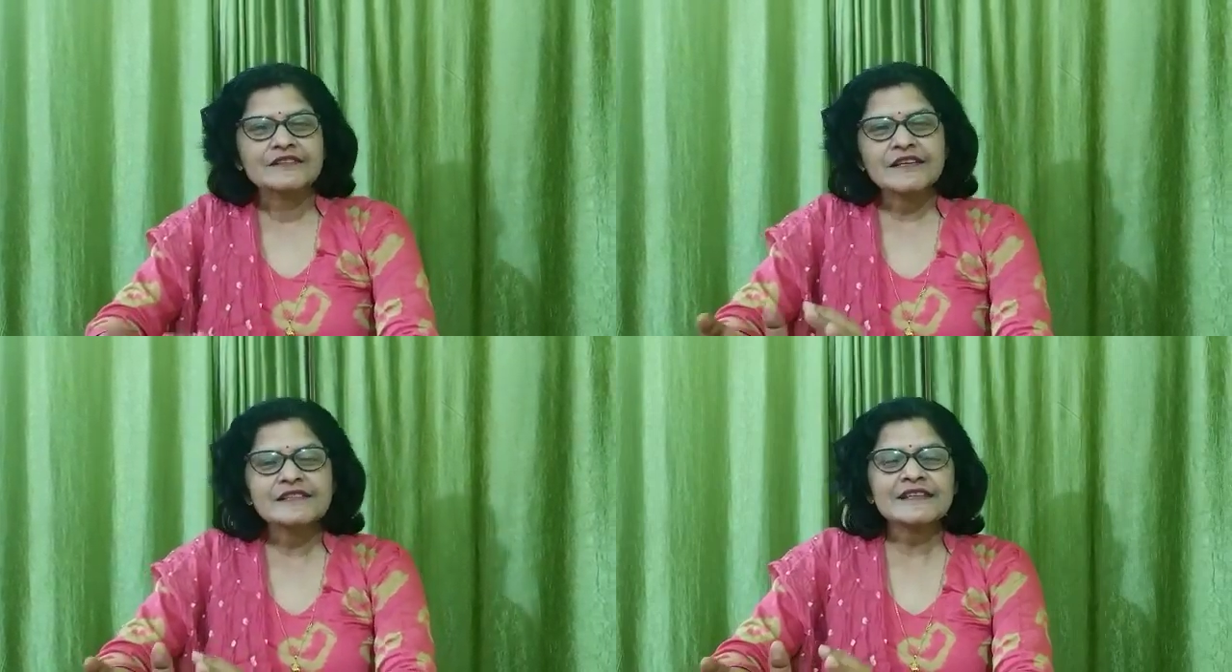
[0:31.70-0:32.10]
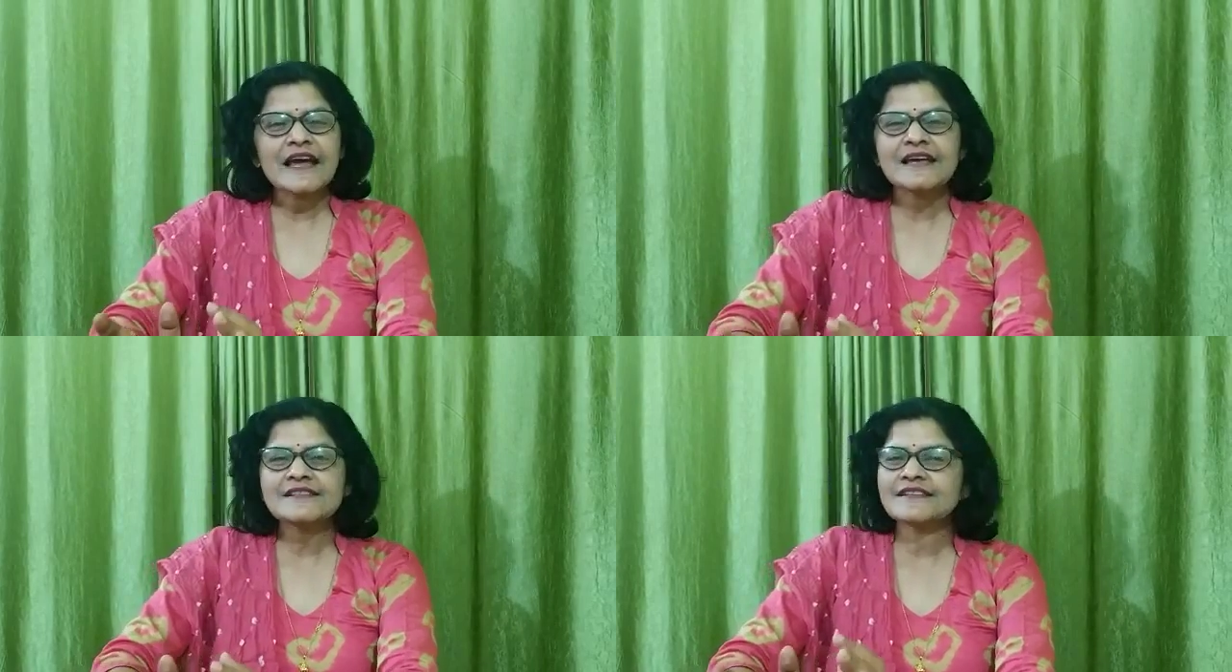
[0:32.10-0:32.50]
Just
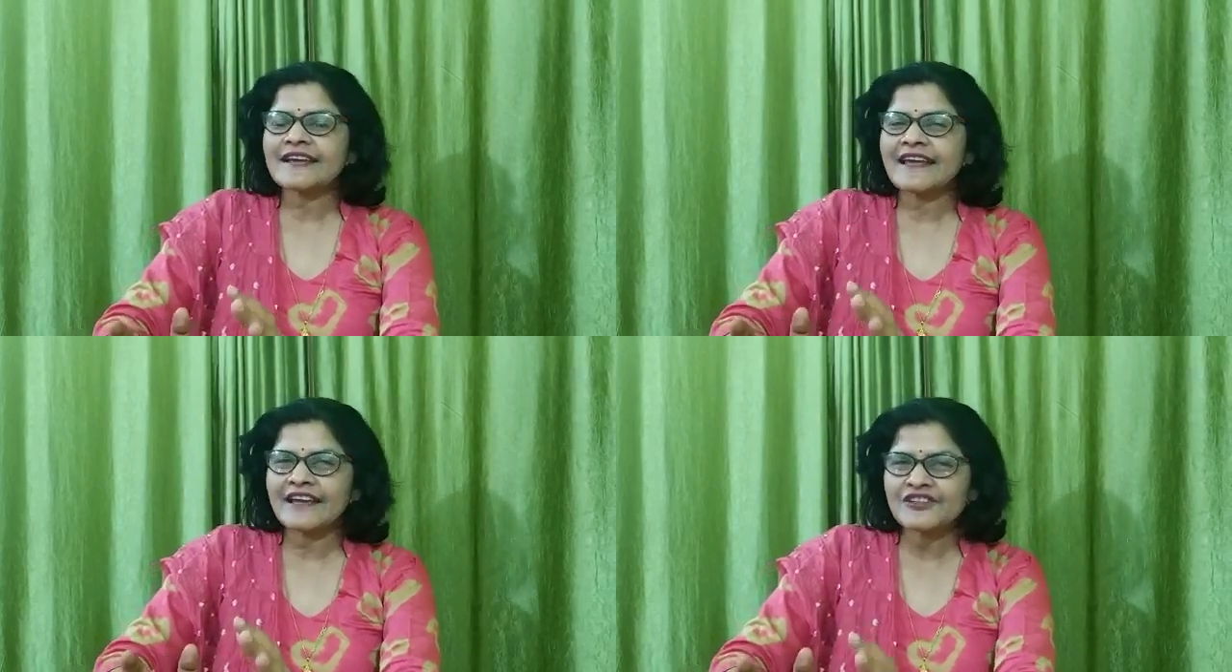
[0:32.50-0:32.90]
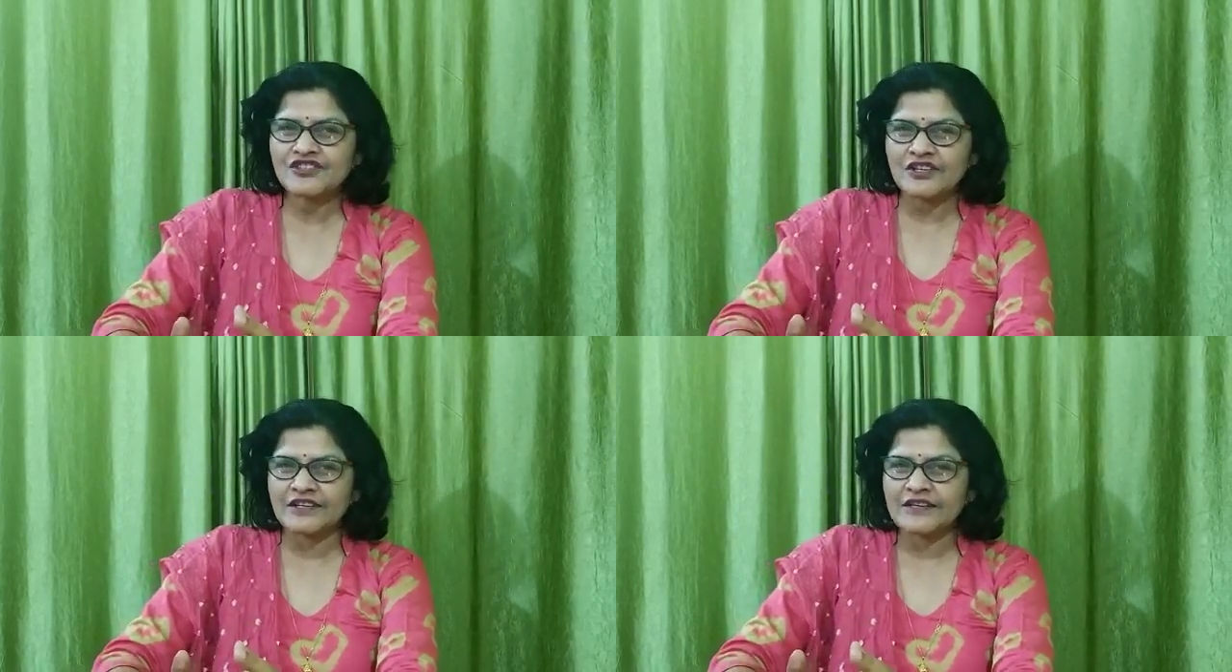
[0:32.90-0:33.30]
as the
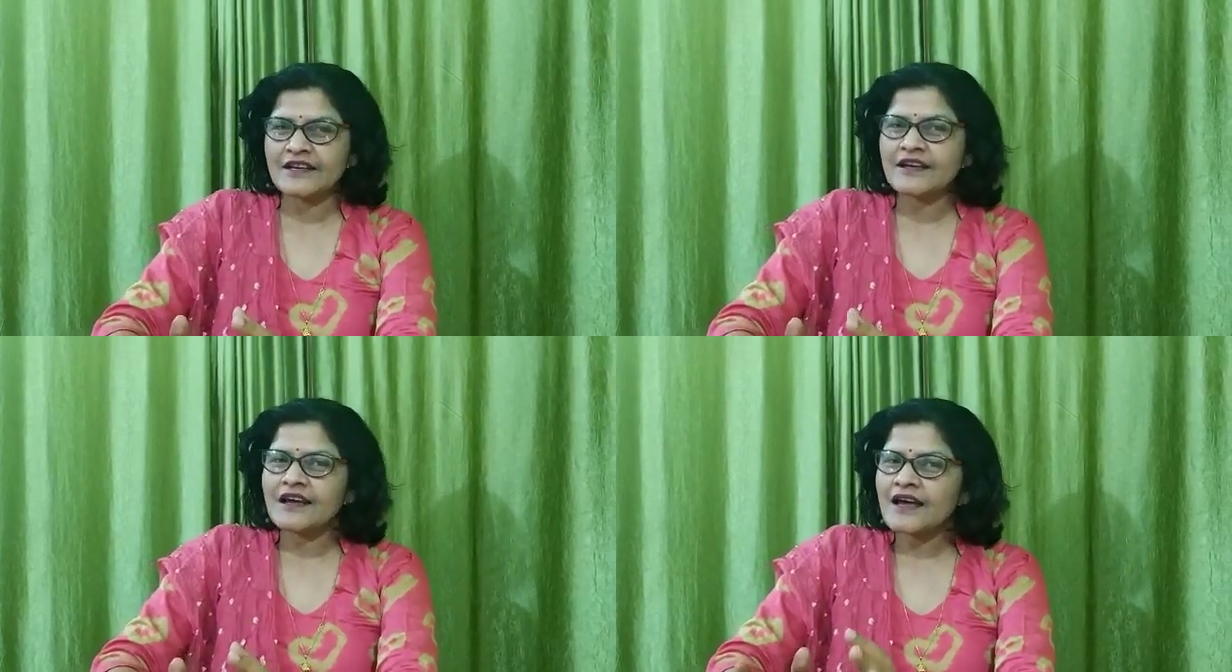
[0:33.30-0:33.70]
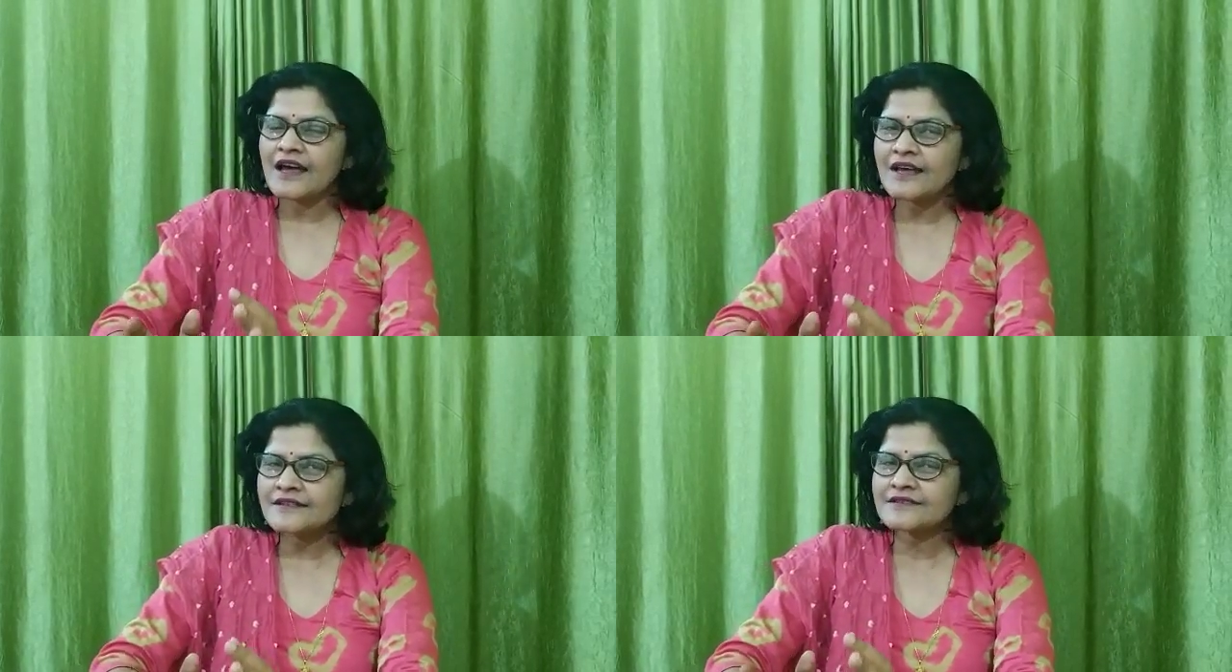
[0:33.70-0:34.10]
engine
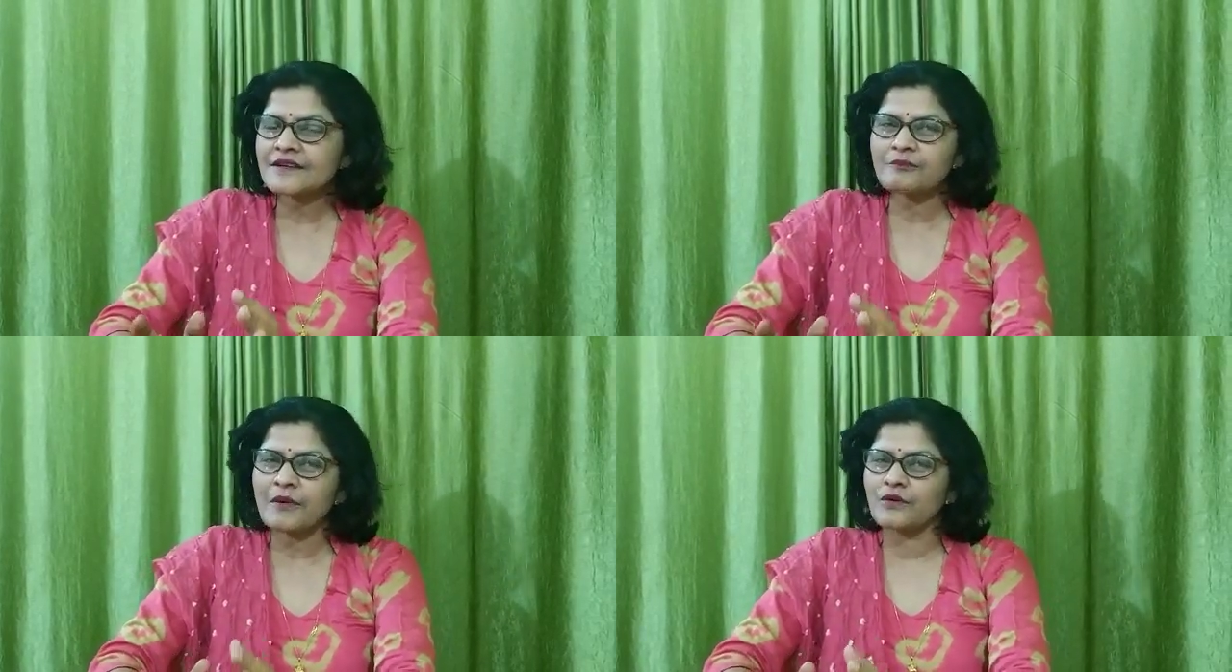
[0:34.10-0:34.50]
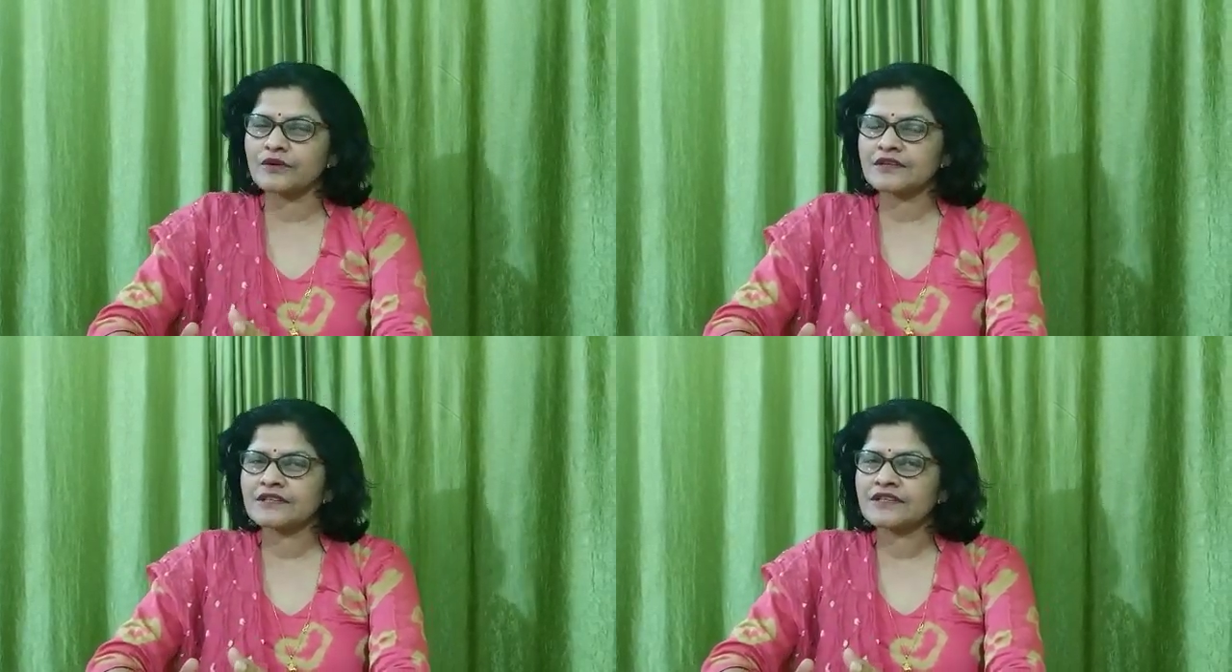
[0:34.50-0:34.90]
has the power